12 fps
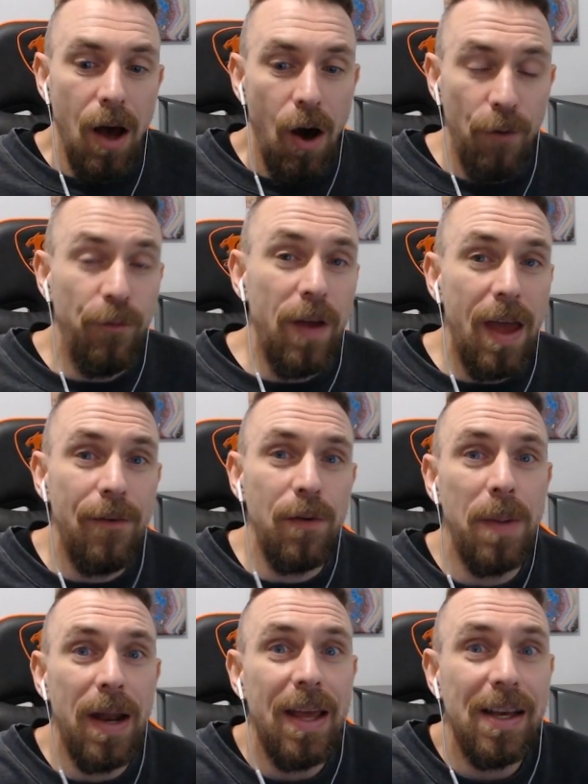Hopefully
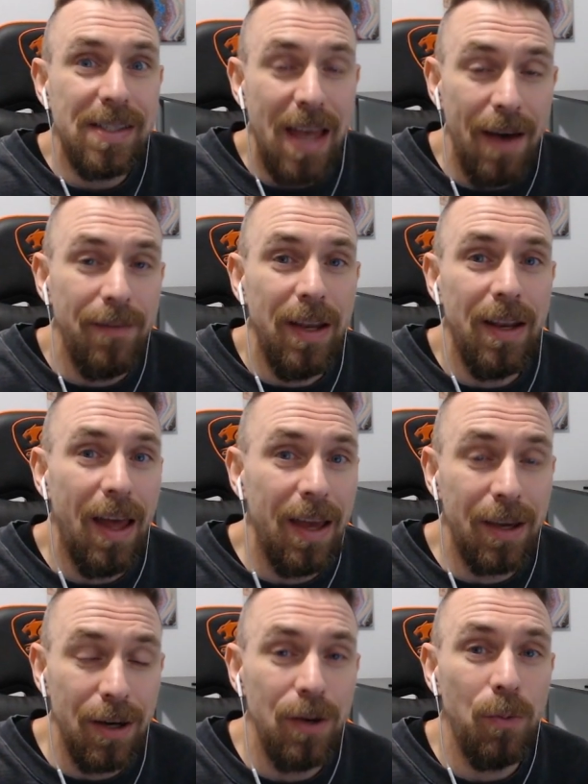everybody is having a
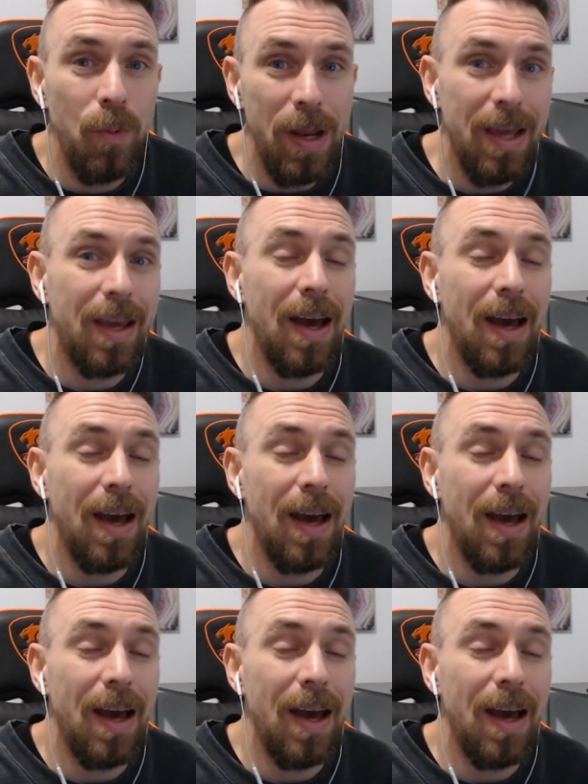good week.